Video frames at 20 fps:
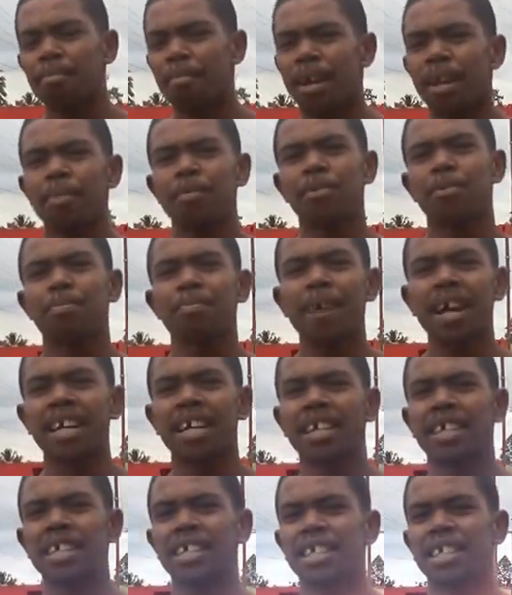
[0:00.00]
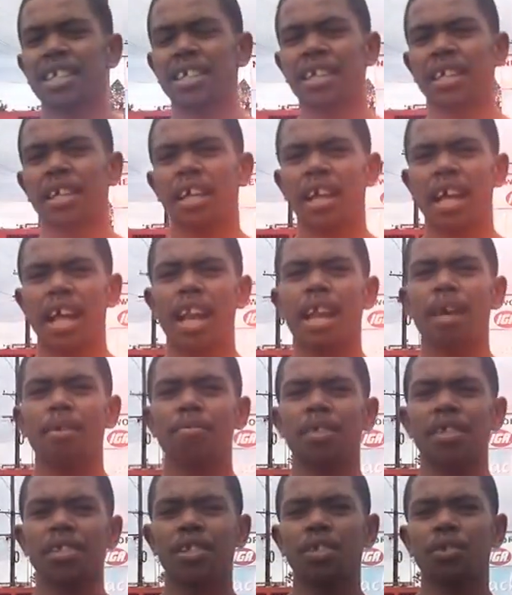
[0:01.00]
my name is Mark. I
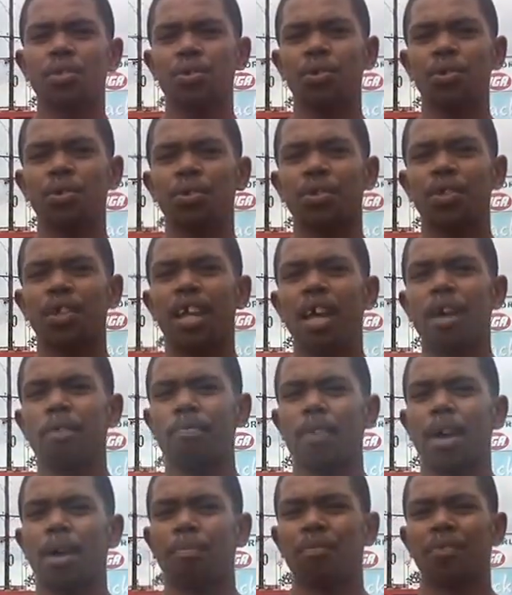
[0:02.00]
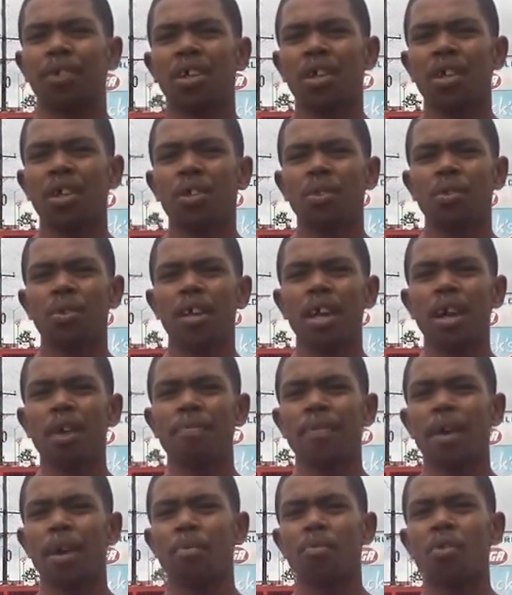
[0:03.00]
love listening to Today FM. Today
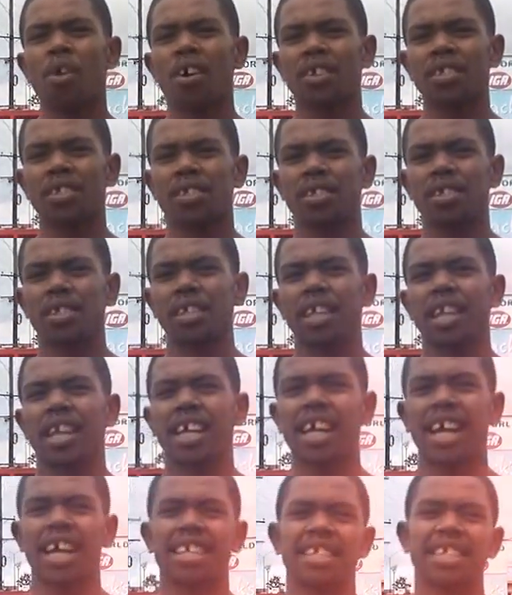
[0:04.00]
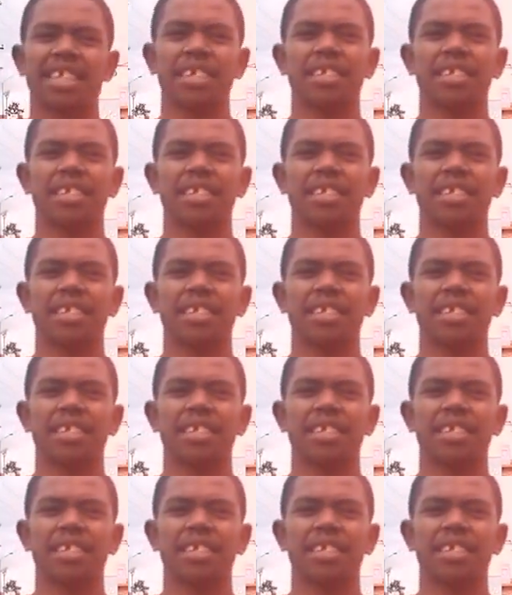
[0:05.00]
FM rocks in Nakasi.